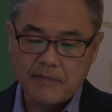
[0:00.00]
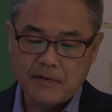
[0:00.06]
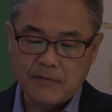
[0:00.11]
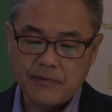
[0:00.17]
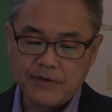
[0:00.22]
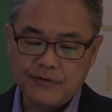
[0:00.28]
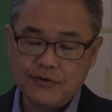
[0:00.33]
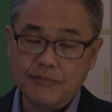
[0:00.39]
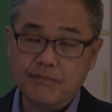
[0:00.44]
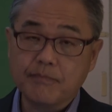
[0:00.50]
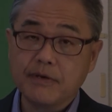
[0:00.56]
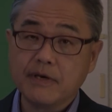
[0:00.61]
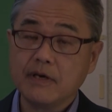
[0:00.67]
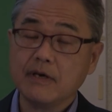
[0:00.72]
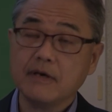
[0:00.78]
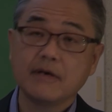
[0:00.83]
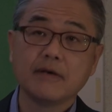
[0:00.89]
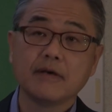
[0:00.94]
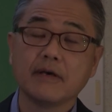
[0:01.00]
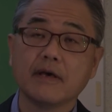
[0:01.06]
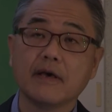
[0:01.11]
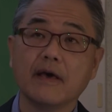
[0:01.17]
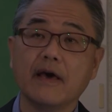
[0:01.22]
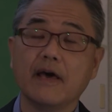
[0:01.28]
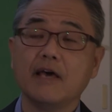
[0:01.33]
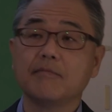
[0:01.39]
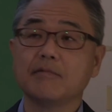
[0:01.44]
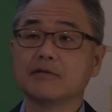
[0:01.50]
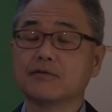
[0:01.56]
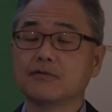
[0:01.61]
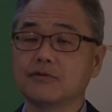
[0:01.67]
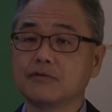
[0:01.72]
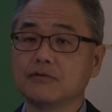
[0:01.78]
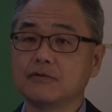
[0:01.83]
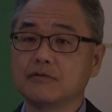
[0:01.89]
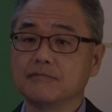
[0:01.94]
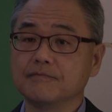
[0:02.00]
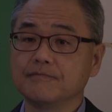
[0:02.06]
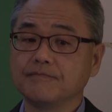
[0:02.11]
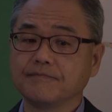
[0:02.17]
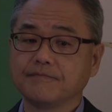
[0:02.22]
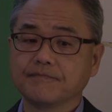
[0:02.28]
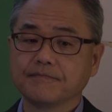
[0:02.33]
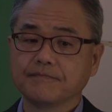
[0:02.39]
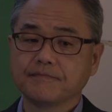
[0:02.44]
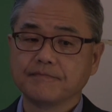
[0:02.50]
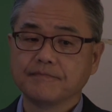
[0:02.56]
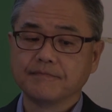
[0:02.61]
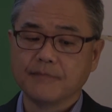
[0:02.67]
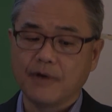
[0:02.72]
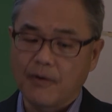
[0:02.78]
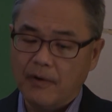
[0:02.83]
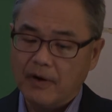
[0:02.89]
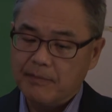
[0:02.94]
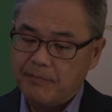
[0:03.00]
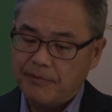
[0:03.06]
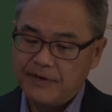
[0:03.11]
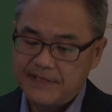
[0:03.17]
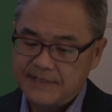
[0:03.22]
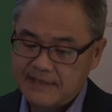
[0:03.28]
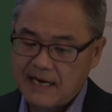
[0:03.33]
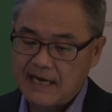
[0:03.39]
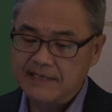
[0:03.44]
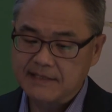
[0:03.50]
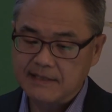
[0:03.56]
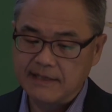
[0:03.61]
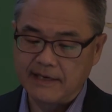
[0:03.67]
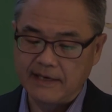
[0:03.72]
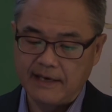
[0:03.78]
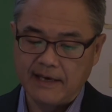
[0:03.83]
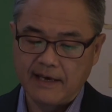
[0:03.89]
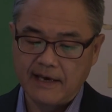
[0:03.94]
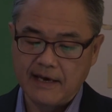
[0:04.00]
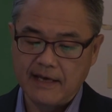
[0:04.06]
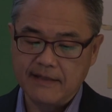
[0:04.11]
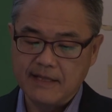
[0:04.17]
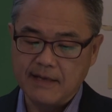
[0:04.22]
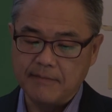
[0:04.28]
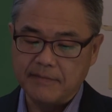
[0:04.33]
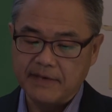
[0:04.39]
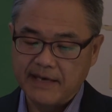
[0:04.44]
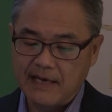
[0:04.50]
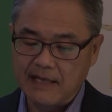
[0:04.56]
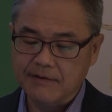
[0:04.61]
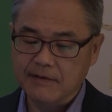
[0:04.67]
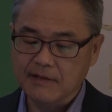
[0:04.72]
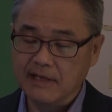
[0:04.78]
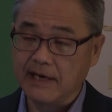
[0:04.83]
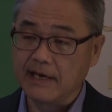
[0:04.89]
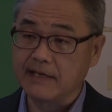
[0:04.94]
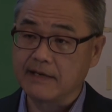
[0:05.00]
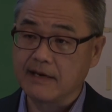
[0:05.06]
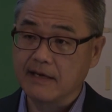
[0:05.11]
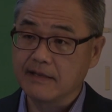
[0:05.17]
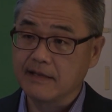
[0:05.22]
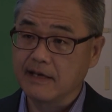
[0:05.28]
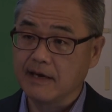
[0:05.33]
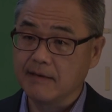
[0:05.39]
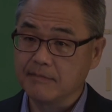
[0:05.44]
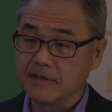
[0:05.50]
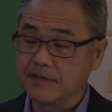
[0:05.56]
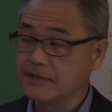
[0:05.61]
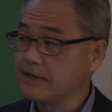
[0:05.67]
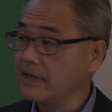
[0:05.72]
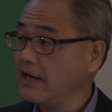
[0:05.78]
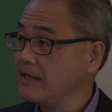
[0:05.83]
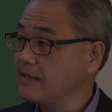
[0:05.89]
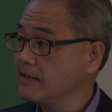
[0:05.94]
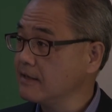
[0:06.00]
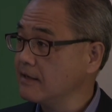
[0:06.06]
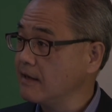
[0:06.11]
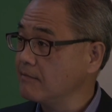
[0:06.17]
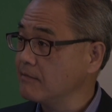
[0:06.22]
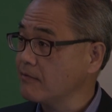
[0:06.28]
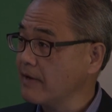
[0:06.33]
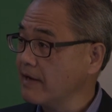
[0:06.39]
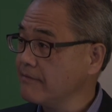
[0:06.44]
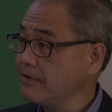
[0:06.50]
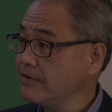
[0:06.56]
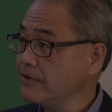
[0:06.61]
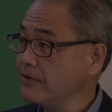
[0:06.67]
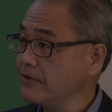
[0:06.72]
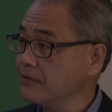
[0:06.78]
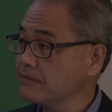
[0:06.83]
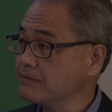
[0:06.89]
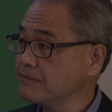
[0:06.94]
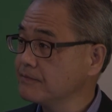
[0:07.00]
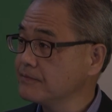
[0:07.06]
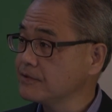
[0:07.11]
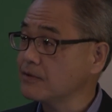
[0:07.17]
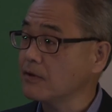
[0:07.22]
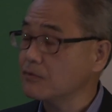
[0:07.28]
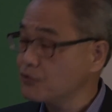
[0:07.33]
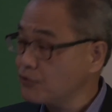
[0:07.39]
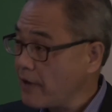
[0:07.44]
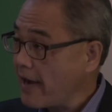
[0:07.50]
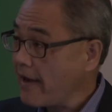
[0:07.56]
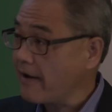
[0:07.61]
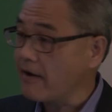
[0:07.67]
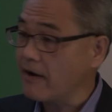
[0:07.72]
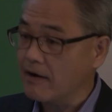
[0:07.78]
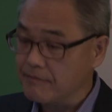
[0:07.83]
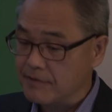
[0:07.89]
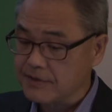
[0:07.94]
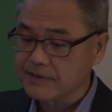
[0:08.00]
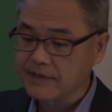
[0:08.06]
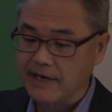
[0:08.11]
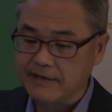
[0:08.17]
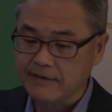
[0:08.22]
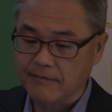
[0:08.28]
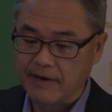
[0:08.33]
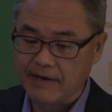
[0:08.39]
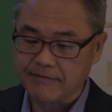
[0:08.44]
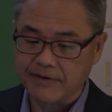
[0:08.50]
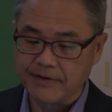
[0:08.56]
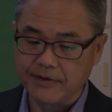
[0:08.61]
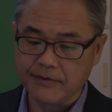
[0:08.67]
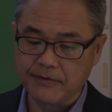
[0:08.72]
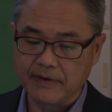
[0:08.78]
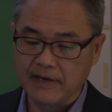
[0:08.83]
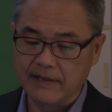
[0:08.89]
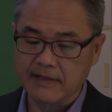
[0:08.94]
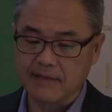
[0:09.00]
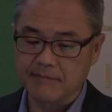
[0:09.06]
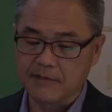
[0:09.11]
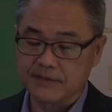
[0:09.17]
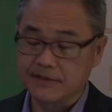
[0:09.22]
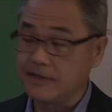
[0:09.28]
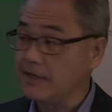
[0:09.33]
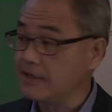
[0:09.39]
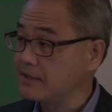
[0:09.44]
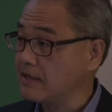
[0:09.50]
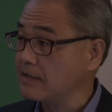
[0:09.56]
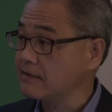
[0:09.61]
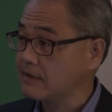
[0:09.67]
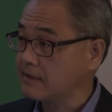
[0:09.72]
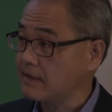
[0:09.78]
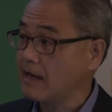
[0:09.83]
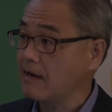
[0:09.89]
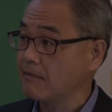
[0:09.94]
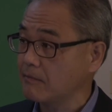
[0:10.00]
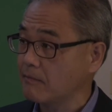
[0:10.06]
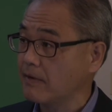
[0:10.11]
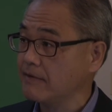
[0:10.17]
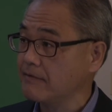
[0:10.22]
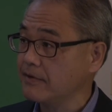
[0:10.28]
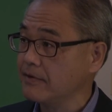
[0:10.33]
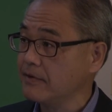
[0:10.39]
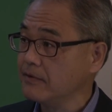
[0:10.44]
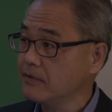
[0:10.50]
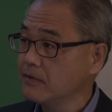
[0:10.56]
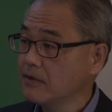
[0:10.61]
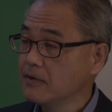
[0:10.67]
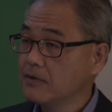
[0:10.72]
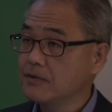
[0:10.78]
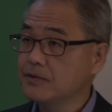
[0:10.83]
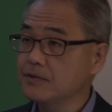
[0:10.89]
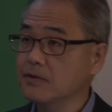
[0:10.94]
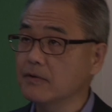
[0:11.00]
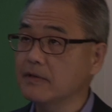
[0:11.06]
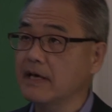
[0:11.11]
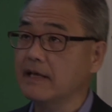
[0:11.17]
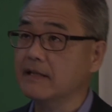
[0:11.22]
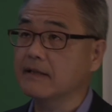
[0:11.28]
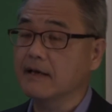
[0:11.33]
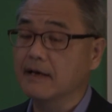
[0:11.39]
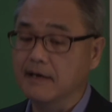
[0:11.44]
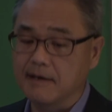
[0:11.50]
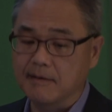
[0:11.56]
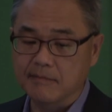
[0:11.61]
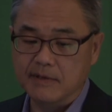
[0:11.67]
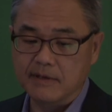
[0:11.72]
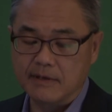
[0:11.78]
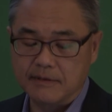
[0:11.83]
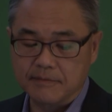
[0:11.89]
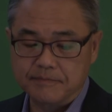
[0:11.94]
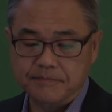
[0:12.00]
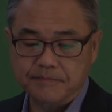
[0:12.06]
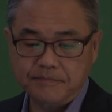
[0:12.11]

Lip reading: we should be able to more precisely calculate the state and the revenue. So share of state revenue and the cities and town revenue, so that the